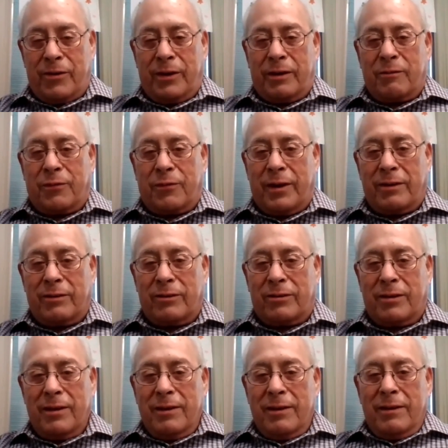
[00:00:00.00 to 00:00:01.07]
drinking
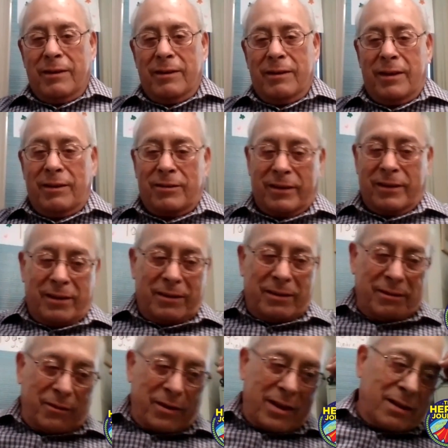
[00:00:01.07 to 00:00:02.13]
friends, they said,
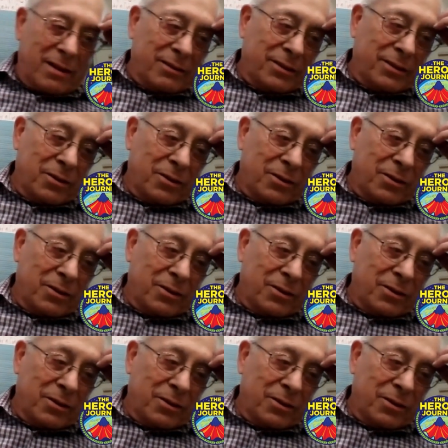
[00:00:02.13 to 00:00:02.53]
well,